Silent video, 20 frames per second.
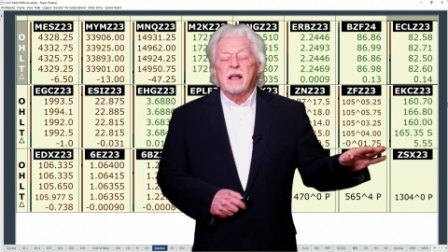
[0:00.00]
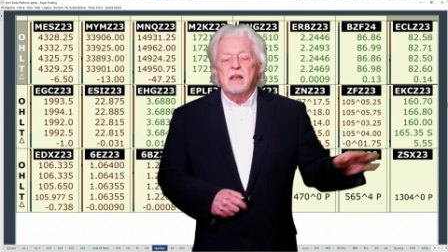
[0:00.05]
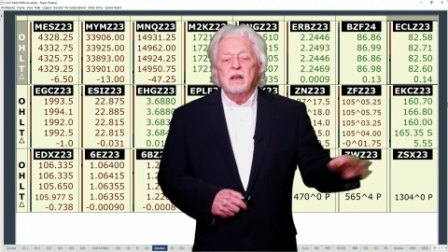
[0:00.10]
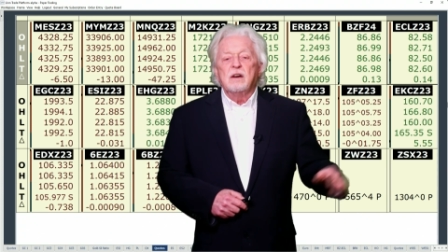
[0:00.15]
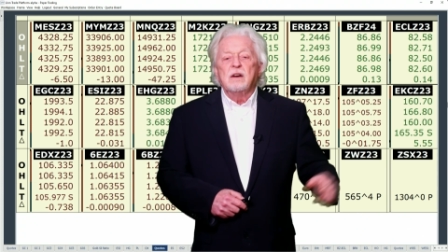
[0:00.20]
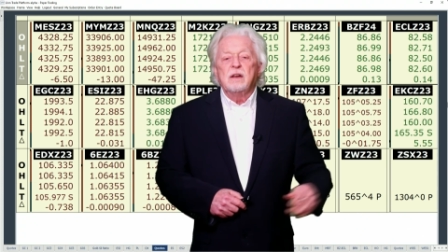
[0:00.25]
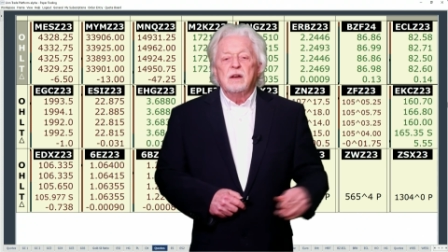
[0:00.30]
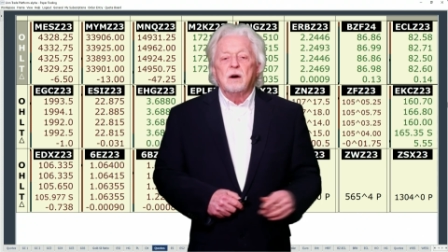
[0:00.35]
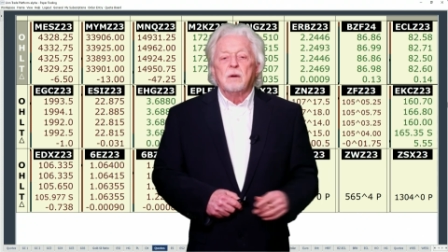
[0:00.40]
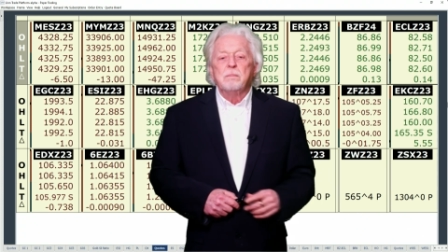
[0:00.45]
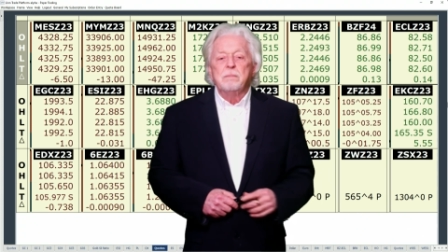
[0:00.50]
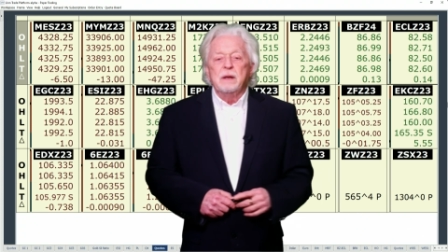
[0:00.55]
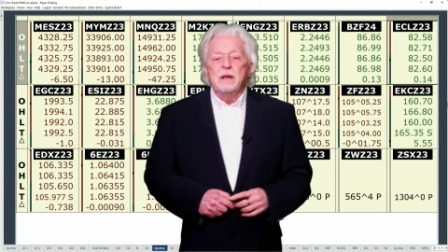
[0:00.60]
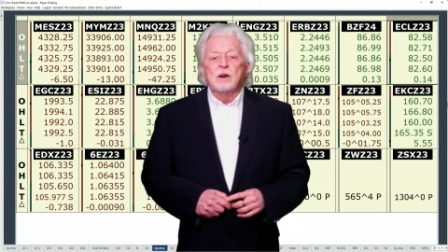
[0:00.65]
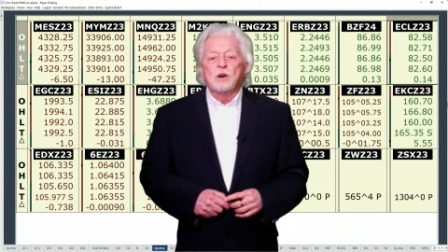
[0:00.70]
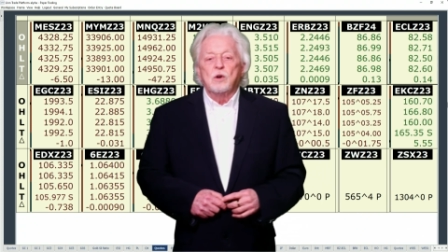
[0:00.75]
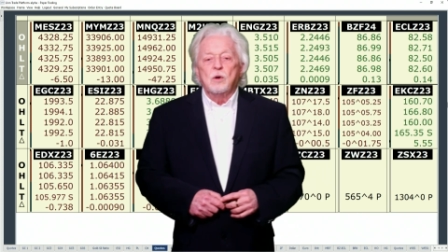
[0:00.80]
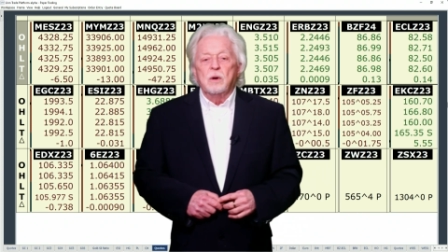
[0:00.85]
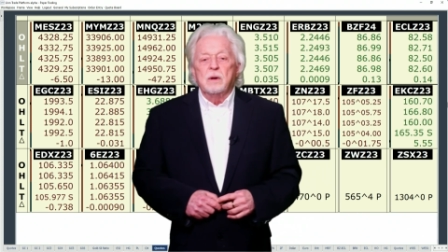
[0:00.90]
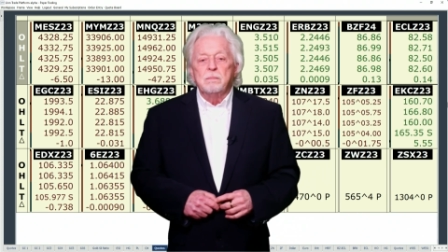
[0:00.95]
He'll, he'll be a
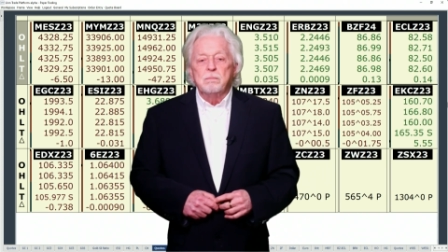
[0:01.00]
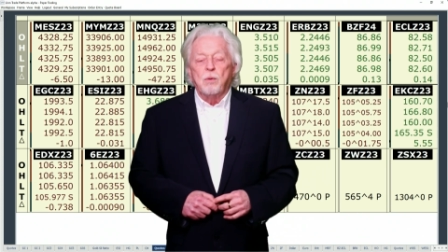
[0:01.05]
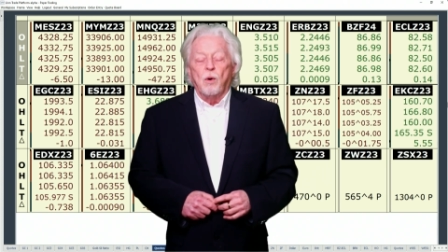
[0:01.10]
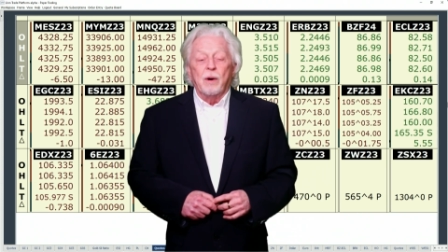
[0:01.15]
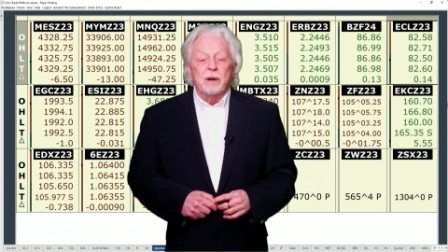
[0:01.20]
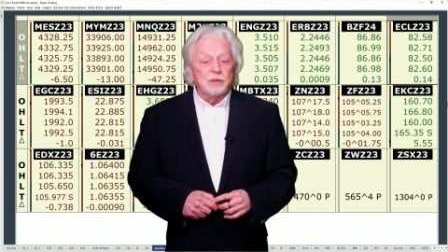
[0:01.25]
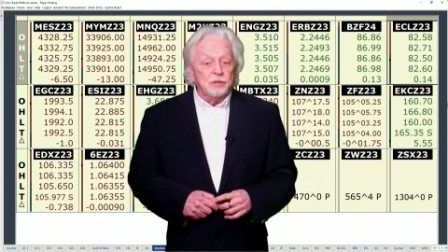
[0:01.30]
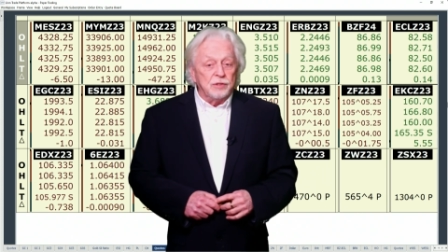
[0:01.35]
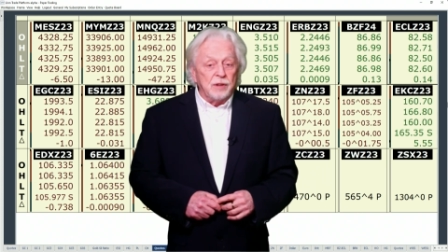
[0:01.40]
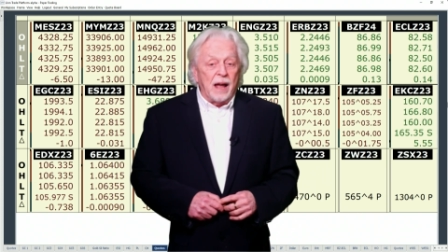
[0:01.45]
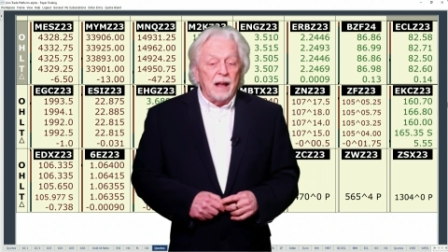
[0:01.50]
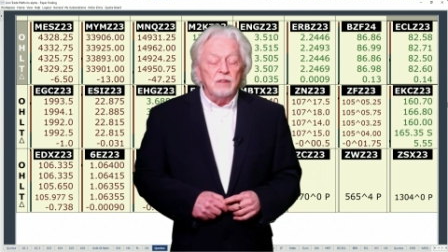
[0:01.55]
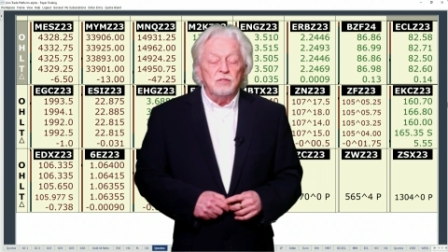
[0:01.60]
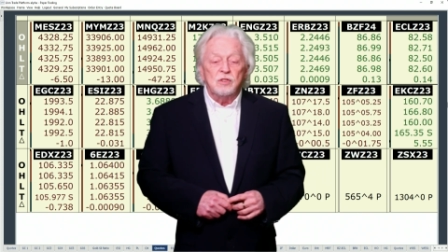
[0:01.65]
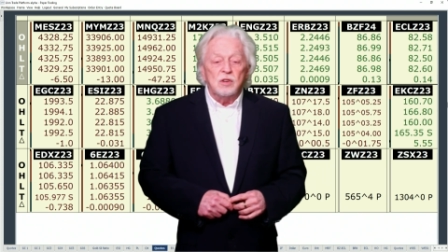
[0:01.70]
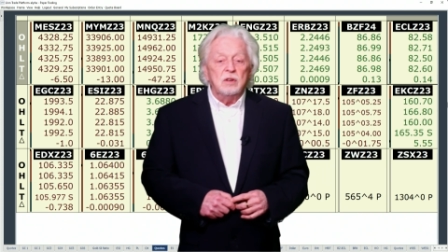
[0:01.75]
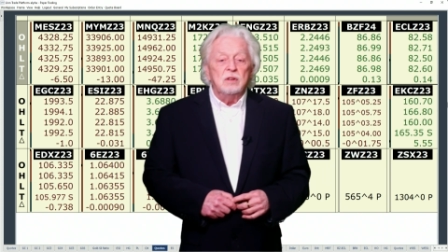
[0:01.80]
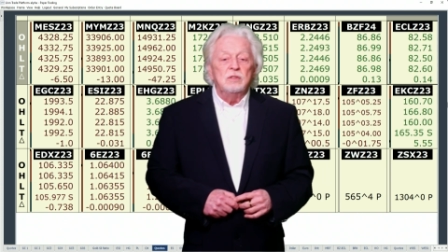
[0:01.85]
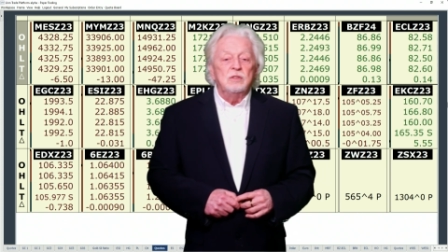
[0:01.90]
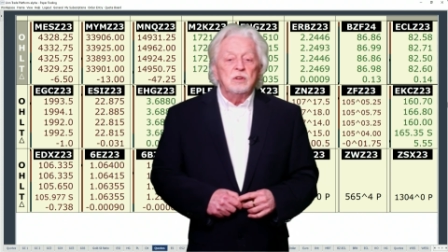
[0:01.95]
good boy. He's
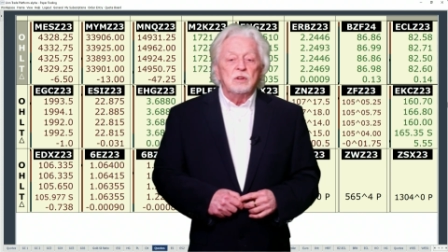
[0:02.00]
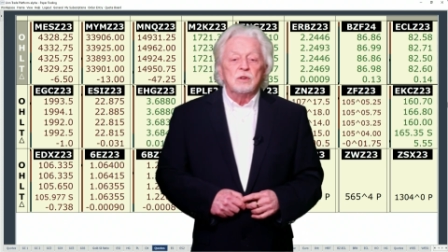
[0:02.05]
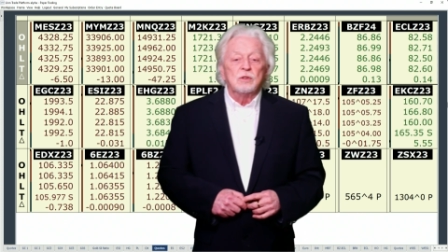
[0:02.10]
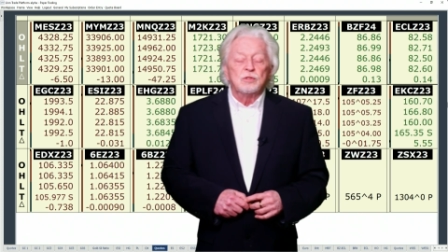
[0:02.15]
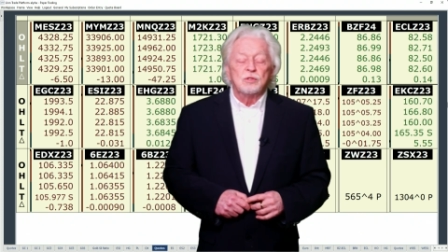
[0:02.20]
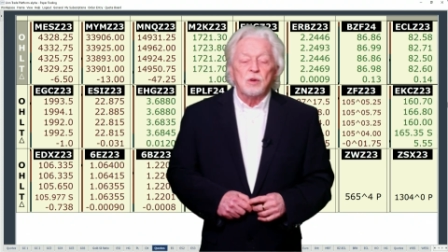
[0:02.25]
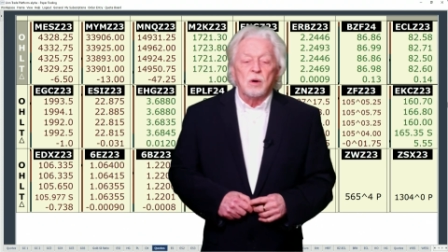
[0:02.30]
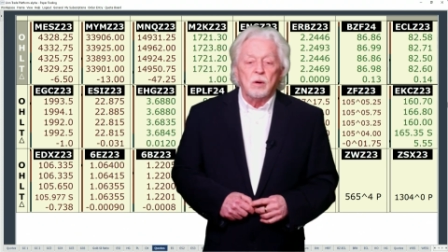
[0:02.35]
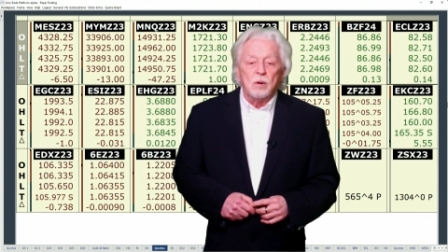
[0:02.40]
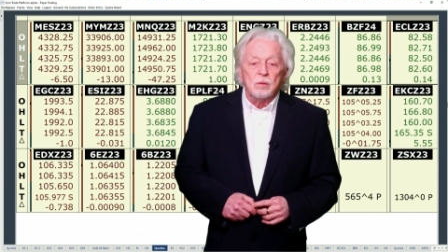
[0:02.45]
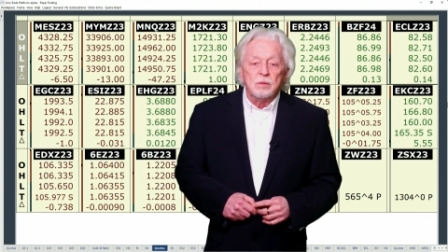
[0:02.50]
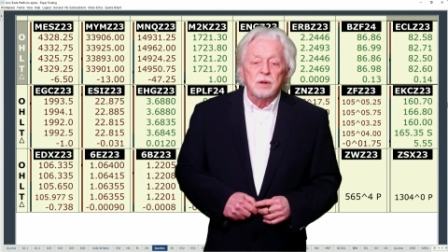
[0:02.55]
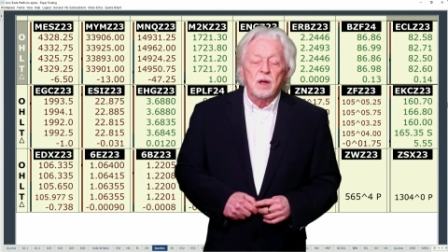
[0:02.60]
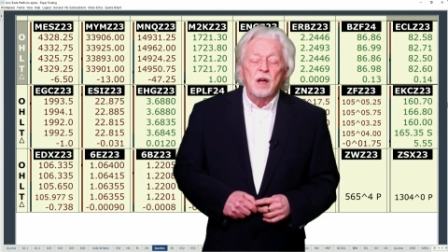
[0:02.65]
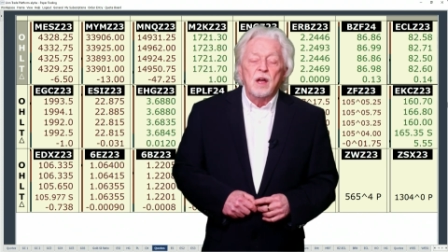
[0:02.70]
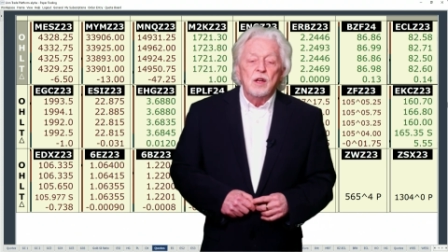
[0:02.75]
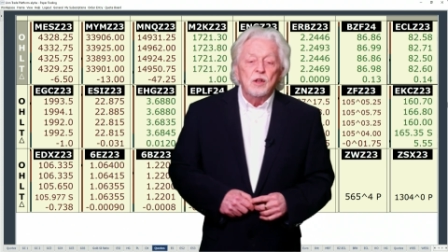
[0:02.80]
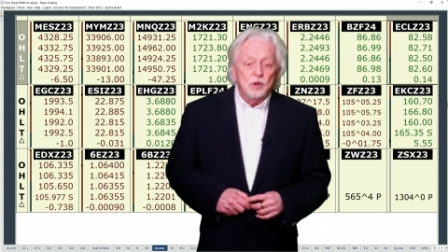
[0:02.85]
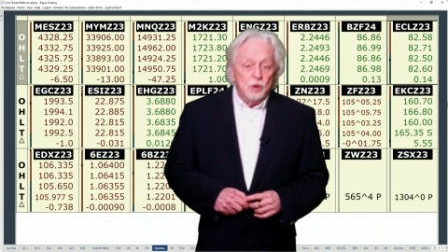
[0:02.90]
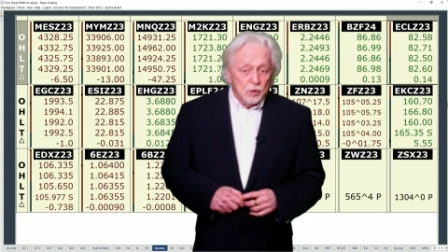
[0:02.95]
19 years old.
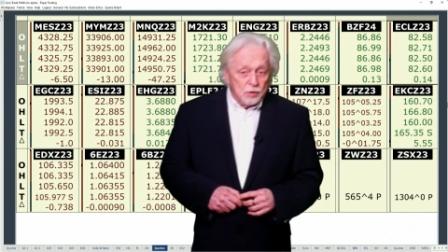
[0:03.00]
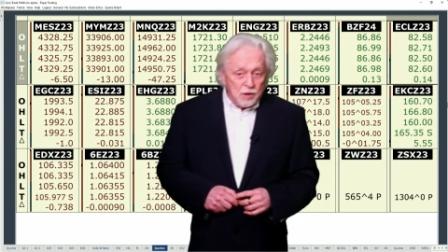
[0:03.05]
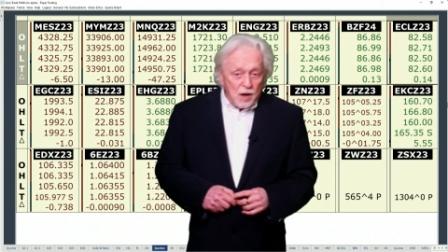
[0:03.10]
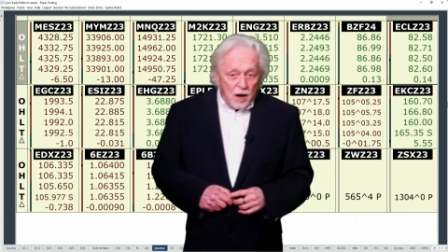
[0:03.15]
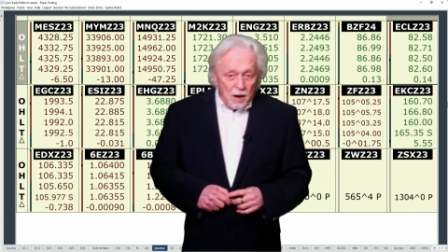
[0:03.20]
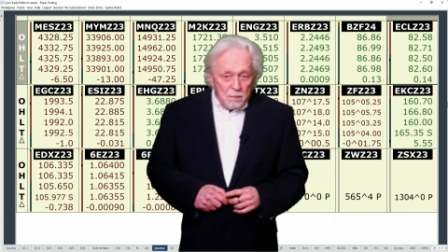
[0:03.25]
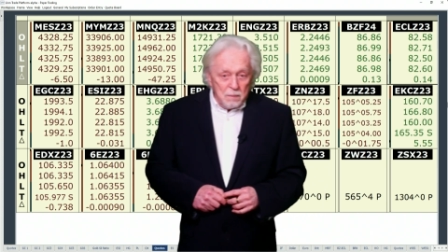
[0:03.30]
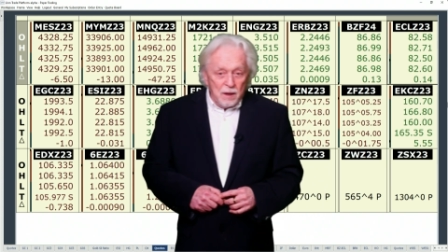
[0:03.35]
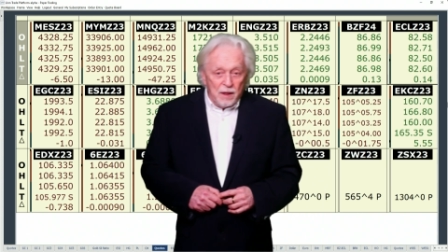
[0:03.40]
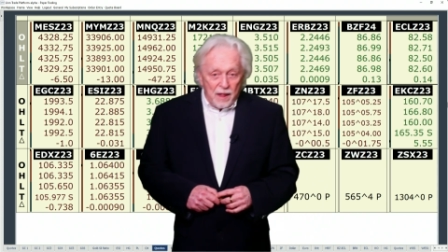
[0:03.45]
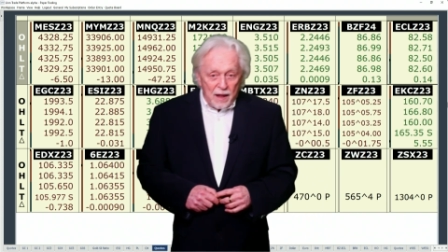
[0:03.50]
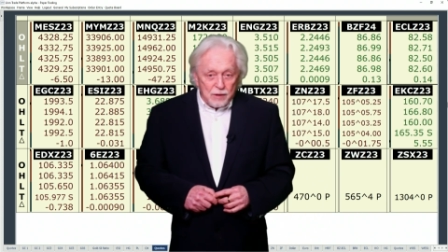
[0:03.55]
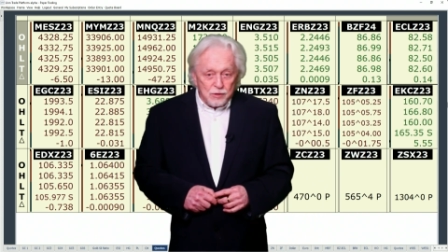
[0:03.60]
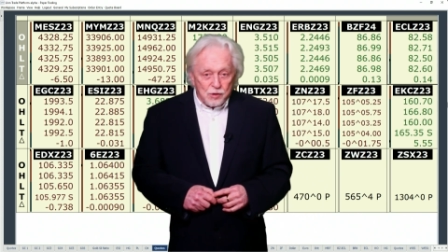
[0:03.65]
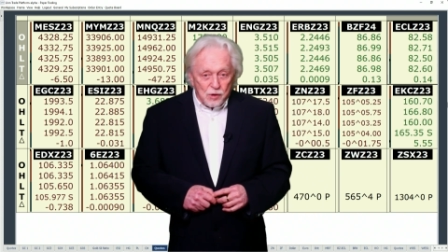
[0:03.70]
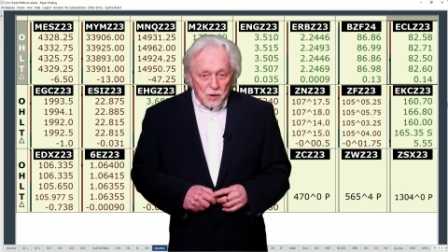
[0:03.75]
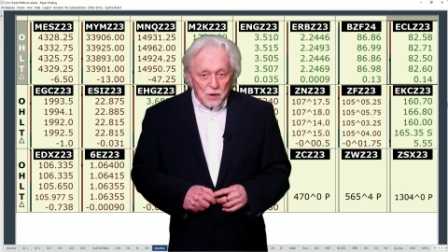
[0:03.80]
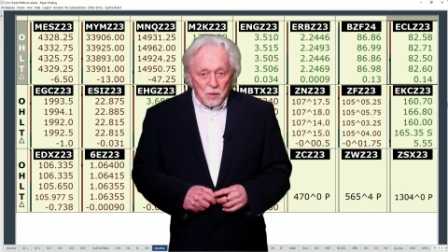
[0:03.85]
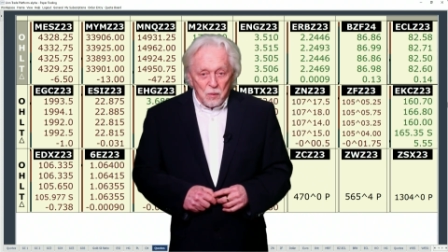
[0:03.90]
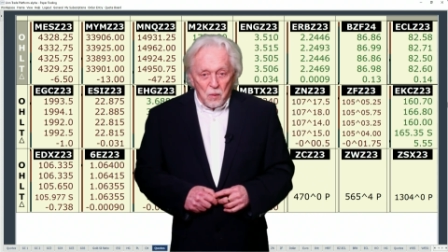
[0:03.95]
You're telling me that's
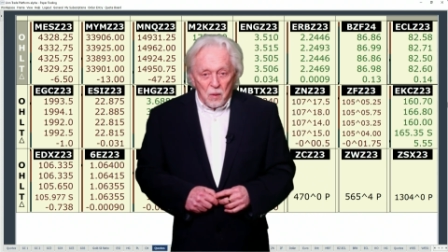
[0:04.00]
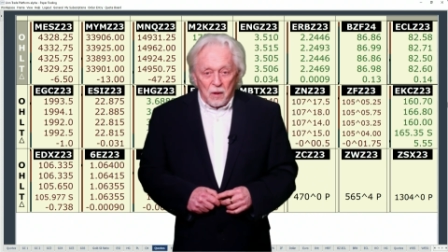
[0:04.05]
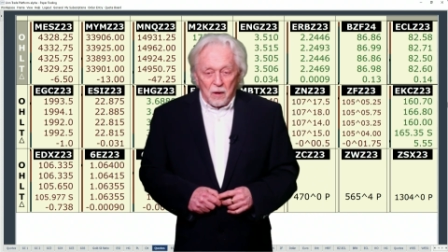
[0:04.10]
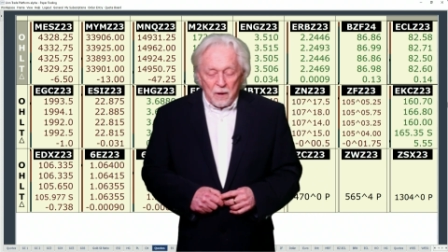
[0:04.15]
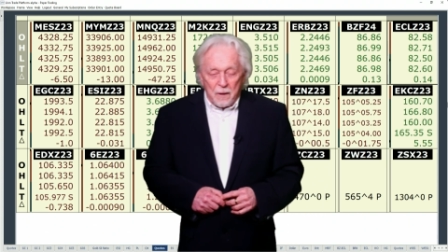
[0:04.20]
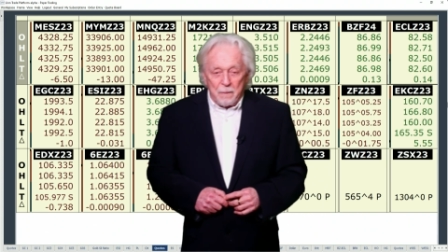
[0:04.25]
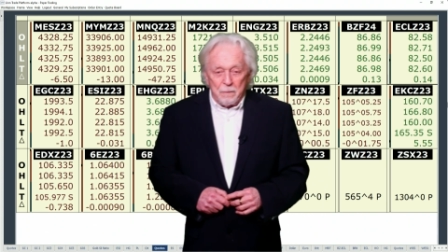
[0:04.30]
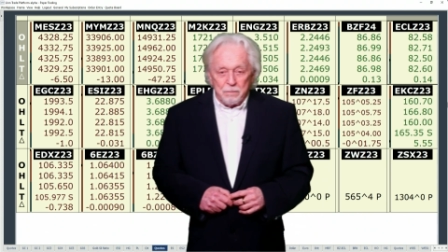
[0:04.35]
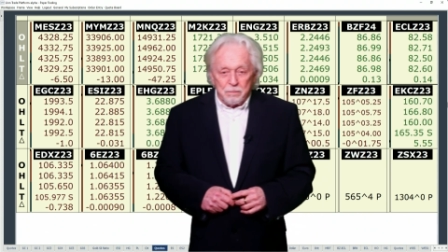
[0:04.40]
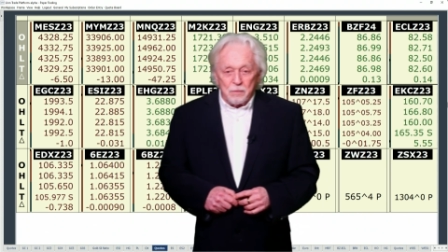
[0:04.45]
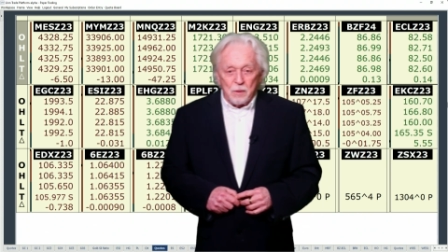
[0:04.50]
going to work.